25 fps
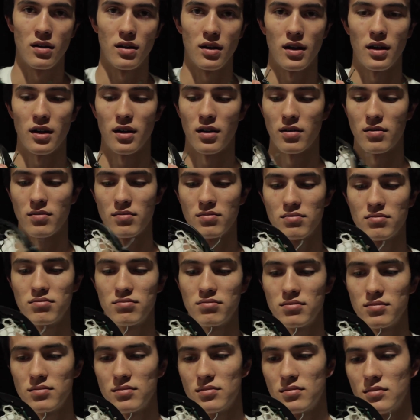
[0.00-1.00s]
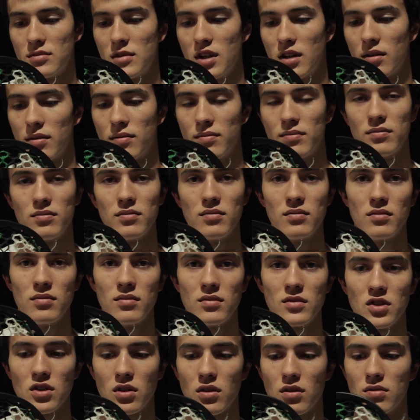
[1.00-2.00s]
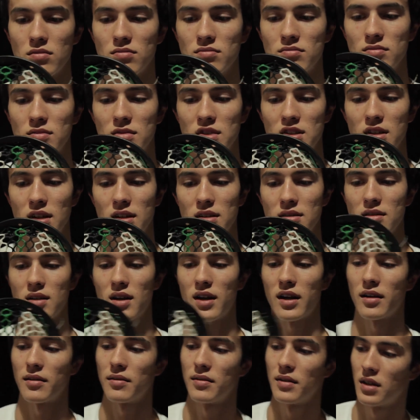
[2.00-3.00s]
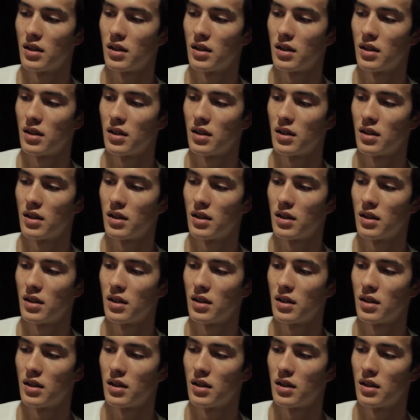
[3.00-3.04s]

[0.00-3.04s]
And yeah, so it stays tight.